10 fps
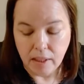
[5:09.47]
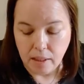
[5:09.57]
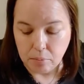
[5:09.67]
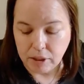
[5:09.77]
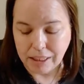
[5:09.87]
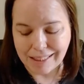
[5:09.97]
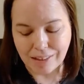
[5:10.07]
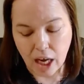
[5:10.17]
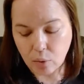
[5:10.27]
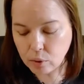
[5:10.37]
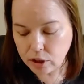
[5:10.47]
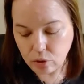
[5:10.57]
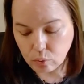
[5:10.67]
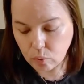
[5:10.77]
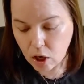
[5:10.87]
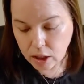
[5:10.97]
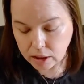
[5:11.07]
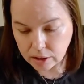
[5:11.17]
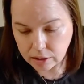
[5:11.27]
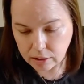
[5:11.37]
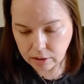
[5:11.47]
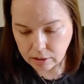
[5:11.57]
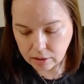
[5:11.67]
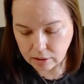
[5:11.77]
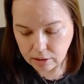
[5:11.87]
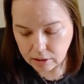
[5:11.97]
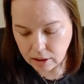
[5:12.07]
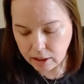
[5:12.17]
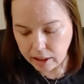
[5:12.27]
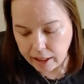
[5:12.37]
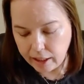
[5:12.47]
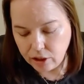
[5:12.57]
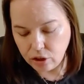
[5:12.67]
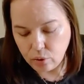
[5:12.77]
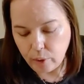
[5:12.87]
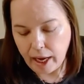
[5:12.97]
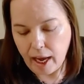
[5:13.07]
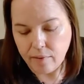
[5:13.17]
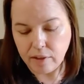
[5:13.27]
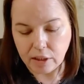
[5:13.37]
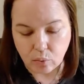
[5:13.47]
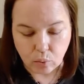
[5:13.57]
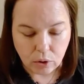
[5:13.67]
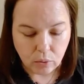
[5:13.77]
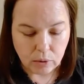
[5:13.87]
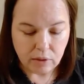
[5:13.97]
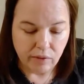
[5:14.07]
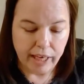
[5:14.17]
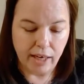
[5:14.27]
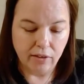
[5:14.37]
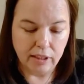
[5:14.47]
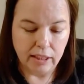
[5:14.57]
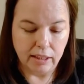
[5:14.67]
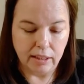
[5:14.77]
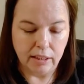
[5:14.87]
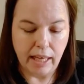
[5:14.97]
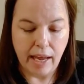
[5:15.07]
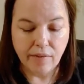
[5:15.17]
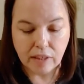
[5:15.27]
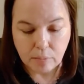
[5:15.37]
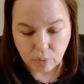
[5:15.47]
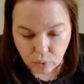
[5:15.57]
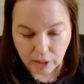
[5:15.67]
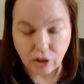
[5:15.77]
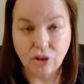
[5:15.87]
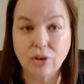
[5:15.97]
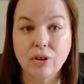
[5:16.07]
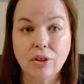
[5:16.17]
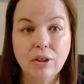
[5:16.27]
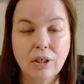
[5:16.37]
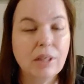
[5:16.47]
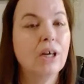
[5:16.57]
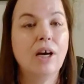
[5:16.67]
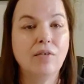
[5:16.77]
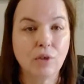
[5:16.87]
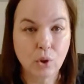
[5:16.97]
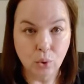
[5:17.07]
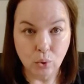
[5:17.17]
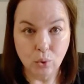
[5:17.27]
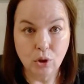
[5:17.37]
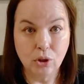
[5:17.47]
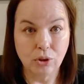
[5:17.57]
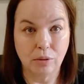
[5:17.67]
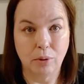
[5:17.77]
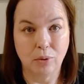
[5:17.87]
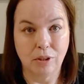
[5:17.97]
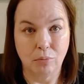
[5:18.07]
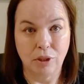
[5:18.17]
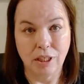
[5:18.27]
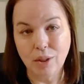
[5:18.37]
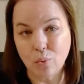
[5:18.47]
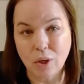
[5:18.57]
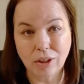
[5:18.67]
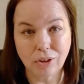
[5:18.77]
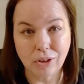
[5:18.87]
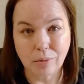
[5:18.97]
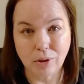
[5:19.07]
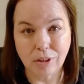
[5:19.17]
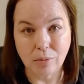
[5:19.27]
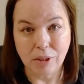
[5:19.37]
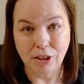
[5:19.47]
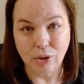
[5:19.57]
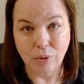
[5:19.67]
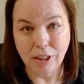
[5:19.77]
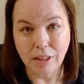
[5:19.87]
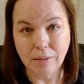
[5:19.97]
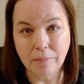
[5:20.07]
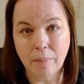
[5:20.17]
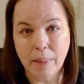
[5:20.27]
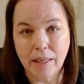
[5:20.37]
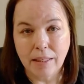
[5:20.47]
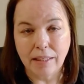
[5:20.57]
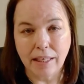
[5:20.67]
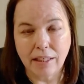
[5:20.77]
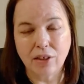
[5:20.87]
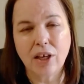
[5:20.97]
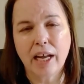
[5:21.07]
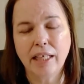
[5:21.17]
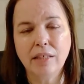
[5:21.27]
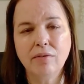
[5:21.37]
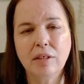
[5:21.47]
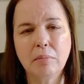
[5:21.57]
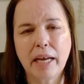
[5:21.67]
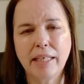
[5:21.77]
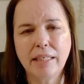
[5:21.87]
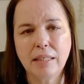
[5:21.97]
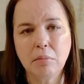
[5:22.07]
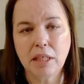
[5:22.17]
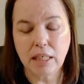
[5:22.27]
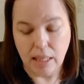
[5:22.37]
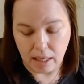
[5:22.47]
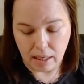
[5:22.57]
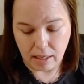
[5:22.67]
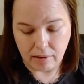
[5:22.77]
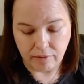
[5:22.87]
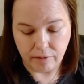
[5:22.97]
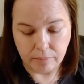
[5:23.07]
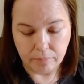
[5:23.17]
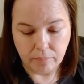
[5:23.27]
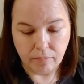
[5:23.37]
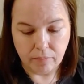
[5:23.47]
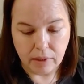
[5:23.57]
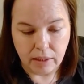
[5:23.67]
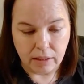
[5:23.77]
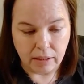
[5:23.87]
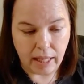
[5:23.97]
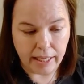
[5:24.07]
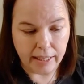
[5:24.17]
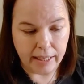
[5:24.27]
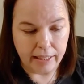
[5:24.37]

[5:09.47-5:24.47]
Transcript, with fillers: But it's not what you want. And you have these wounds of carrying this heavy pressure of who you're supposed to be, what you're supposed to be doing. Like, they're kind of reminding me of, like,